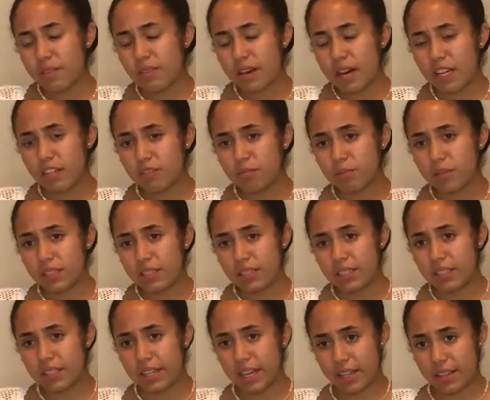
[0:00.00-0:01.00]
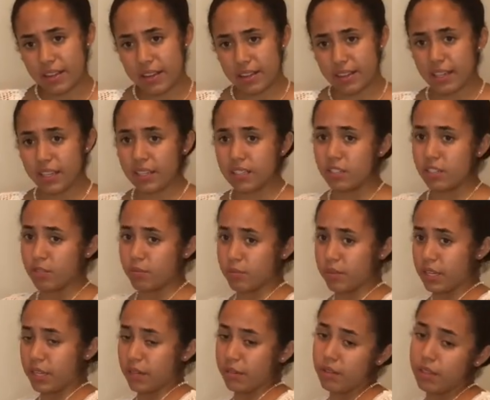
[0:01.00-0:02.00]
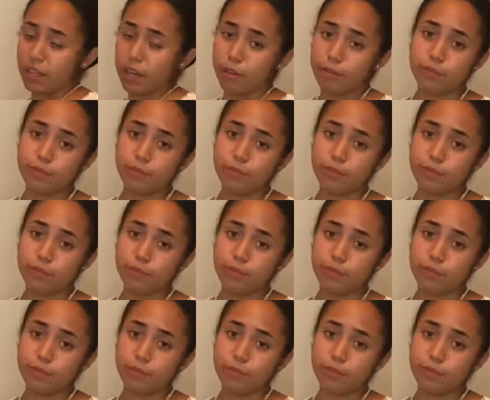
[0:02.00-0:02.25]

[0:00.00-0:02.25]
thought of putting this together. I think it's super cute though.